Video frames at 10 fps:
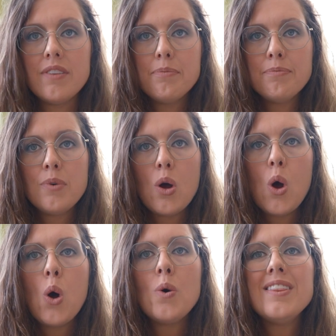them.
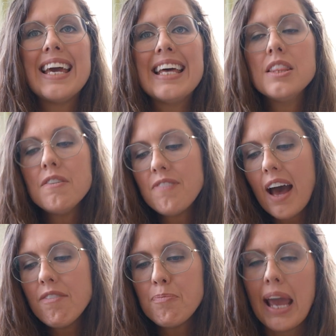Within the
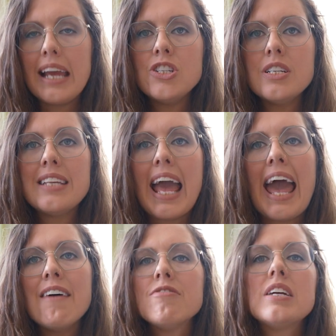5 pages,
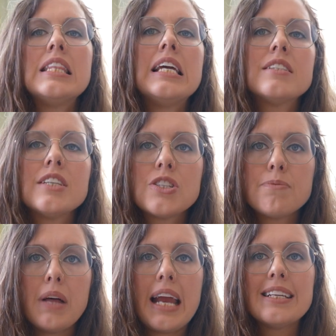everything is
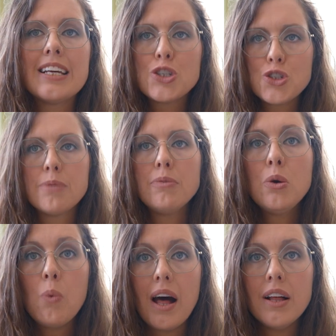explained
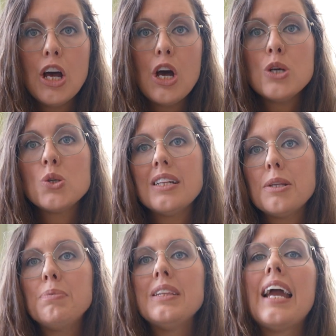extremely well so that
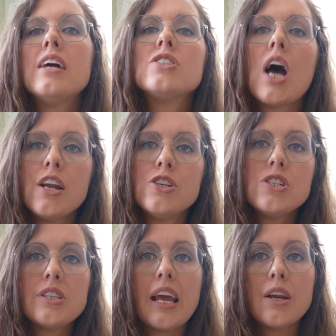the players
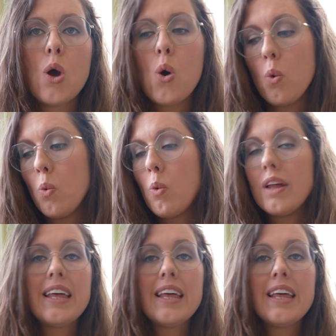understand what